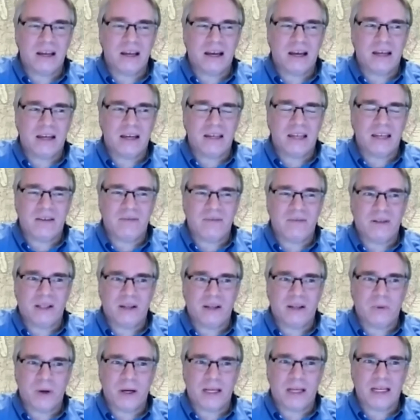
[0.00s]
On the other hand,
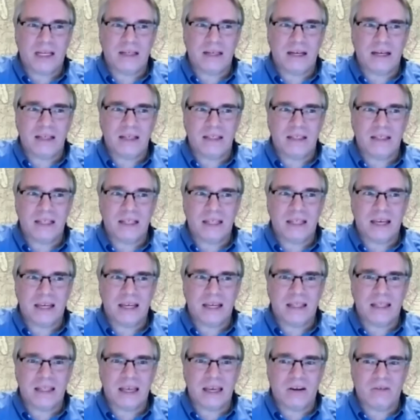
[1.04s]
I definitely
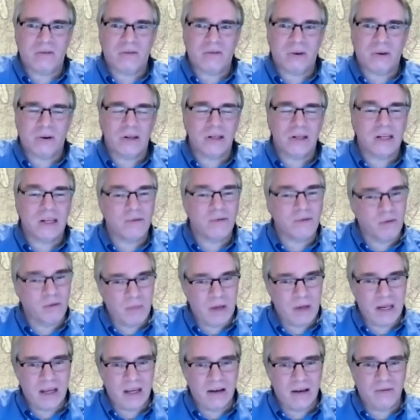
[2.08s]
recognize that they
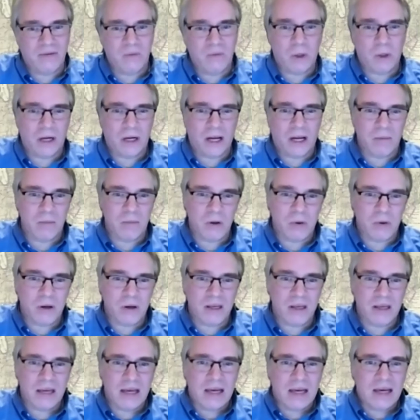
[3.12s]
are very different media
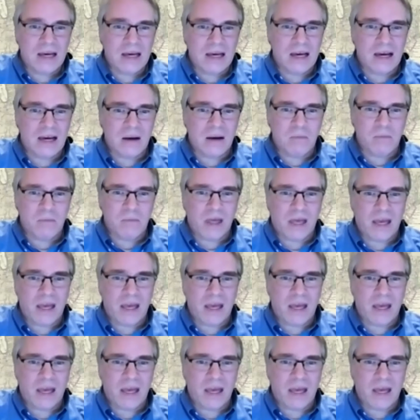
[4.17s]
from what I'm doing.